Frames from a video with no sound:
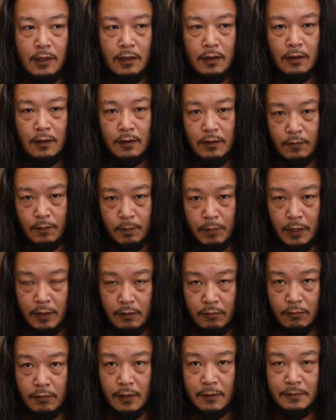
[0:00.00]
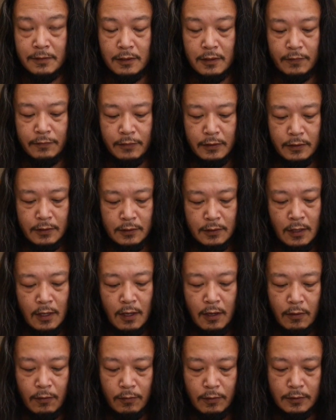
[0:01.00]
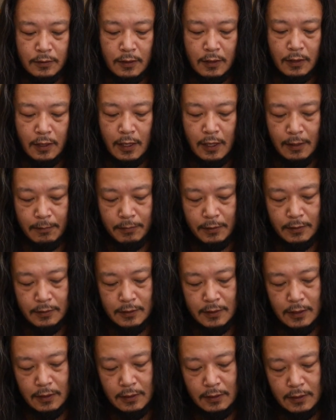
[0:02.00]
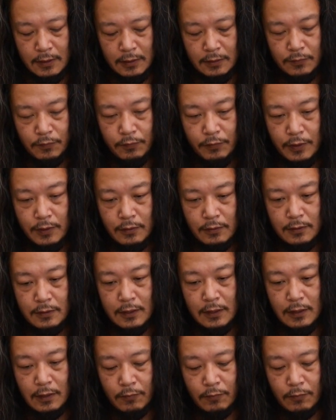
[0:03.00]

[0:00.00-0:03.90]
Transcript: on a very rough surface, what's going to happen is like this wheels,